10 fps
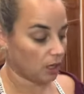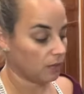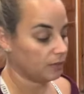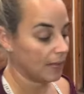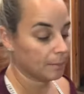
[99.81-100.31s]

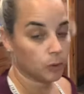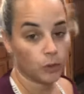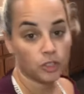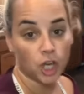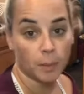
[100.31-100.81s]
of lamb
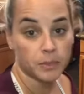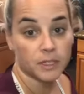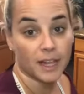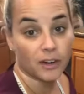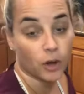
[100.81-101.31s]
loin chops
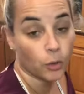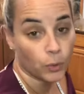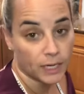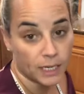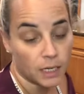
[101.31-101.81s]
that are
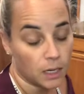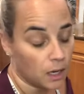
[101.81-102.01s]
already